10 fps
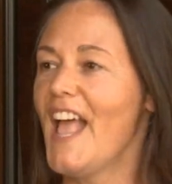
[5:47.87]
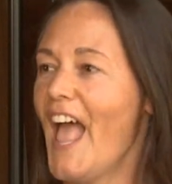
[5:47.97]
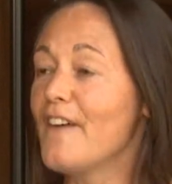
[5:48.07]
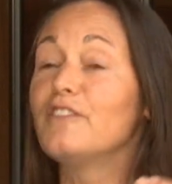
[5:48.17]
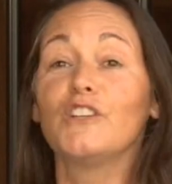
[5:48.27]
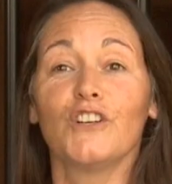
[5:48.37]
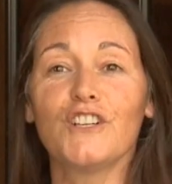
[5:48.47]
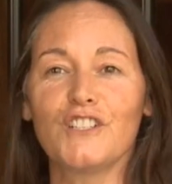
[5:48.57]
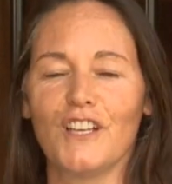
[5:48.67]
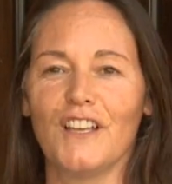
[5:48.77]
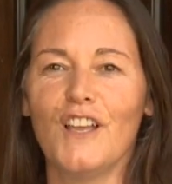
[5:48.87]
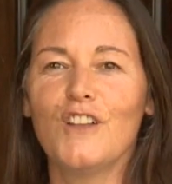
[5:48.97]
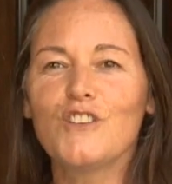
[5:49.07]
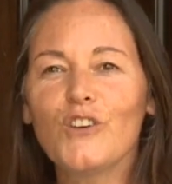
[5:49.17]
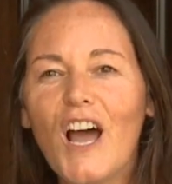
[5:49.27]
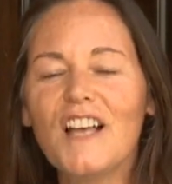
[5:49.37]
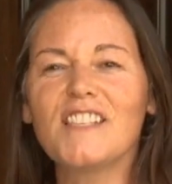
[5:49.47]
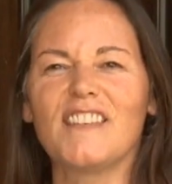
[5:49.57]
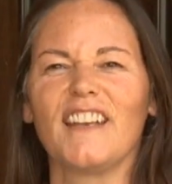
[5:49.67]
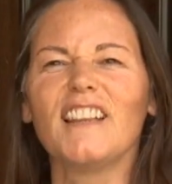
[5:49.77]
have learned to
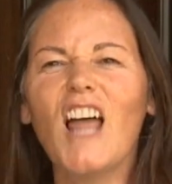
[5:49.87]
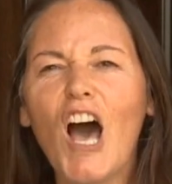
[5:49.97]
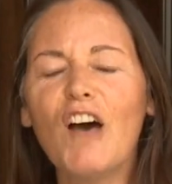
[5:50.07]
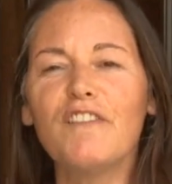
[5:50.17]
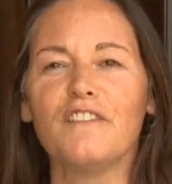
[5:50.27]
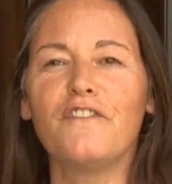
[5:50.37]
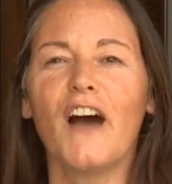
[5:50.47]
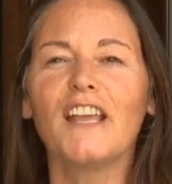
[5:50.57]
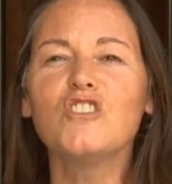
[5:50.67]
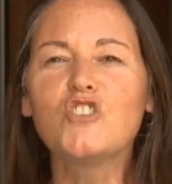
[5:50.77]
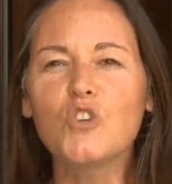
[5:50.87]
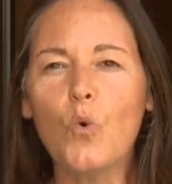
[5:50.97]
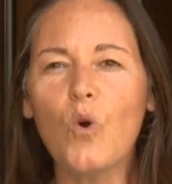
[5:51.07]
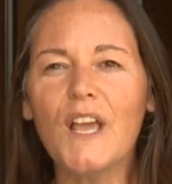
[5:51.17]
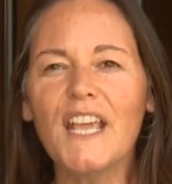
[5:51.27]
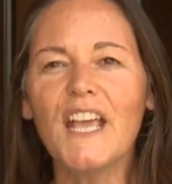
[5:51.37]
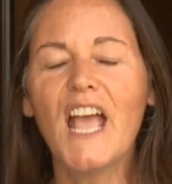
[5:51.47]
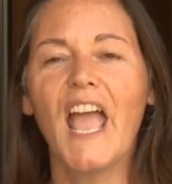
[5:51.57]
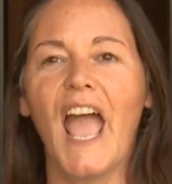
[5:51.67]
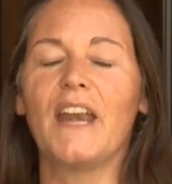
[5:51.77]
trust and love and find joy
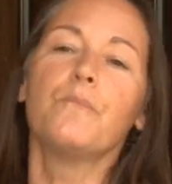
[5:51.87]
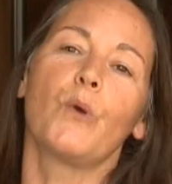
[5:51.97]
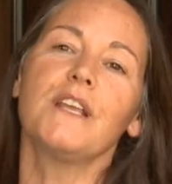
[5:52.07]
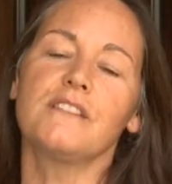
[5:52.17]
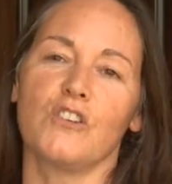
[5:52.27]
and embrace